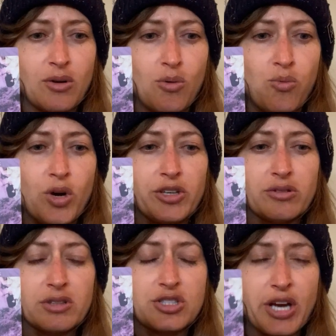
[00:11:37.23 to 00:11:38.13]
what
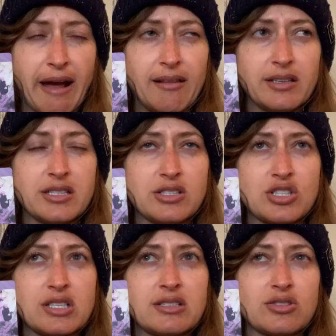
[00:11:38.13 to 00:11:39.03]
the
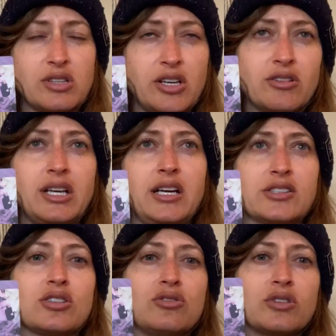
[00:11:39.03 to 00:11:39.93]
challenge is or that you're needing
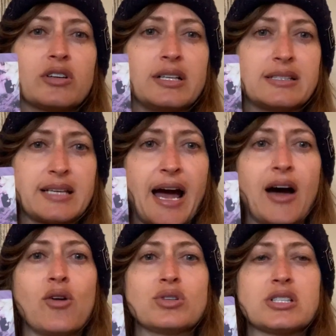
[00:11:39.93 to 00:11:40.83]
to learn is
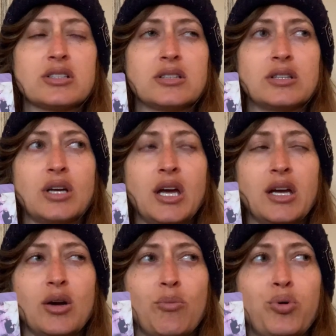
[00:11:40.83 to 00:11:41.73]
how to
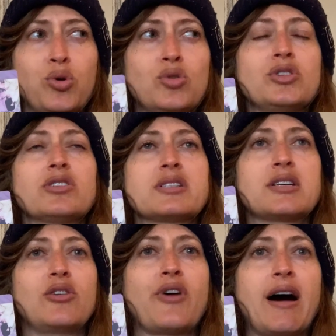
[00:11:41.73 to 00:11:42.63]
pull
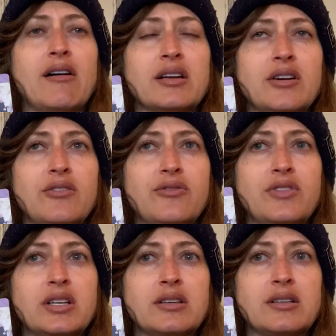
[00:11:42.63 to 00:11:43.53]
yourself out
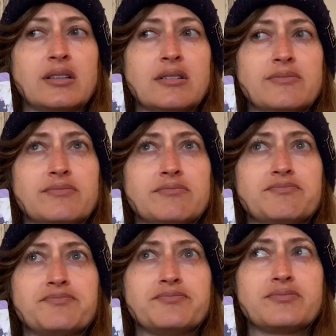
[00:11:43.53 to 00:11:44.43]
of the
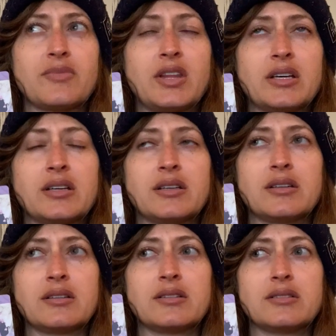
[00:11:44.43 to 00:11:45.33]

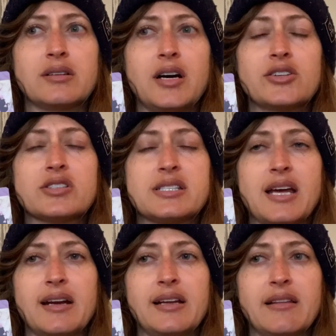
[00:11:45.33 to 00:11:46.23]
the
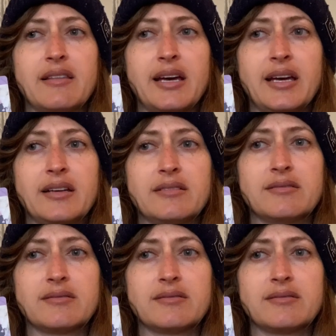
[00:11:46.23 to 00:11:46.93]
understanding that